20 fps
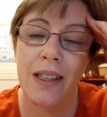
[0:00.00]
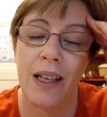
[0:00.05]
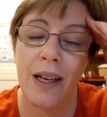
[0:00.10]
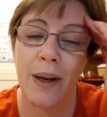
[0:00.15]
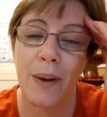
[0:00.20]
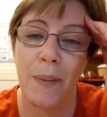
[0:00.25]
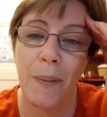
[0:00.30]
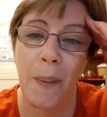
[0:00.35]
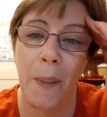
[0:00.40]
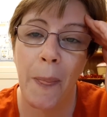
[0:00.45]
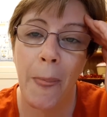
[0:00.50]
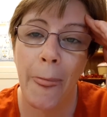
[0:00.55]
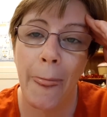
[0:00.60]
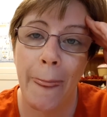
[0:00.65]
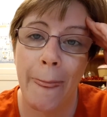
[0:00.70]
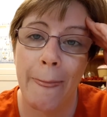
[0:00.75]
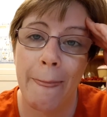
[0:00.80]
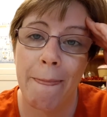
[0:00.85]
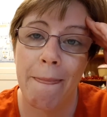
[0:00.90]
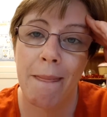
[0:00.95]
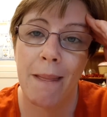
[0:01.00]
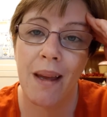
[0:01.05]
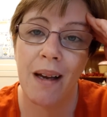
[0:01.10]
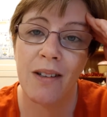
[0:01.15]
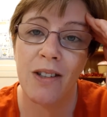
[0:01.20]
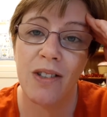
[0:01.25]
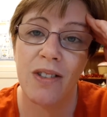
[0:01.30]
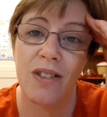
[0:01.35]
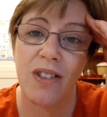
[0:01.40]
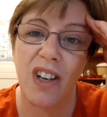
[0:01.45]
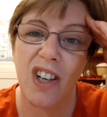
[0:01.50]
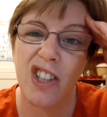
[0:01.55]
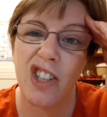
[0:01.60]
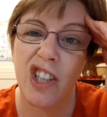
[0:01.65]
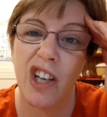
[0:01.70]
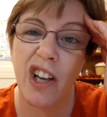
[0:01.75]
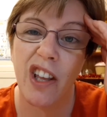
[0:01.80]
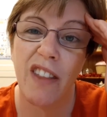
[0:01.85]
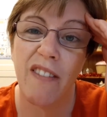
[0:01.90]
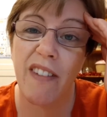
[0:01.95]
I just thought I'd
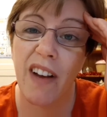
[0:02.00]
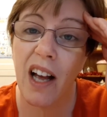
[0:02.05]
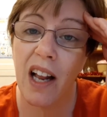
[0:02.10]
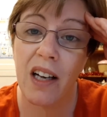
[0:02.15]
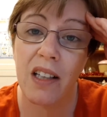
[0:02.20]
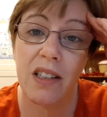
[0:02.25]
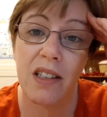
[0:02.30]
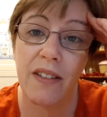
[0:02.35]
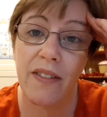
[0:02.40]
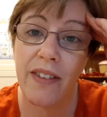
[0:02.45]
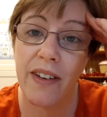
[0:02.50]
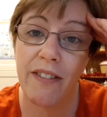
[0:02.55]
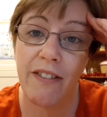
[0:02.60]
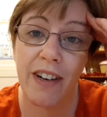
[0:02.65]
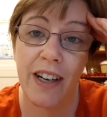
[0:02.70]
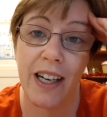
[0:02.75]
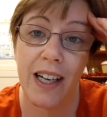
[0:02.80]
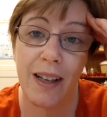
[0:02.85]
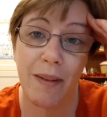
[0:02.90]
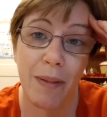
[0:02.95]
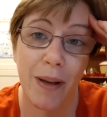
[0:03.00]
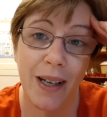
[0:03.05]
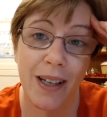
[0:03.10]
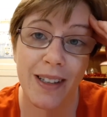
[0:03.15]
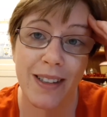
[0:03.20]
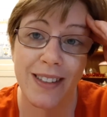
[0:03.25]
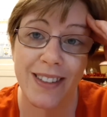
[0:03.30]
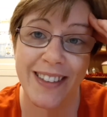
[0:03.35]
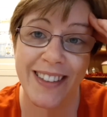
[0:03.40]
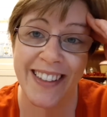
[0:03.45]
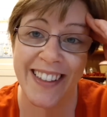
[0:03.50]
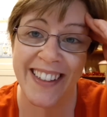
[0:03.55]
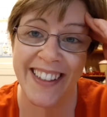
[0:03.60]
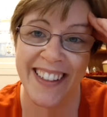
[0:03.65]
show you the reality of it, really, because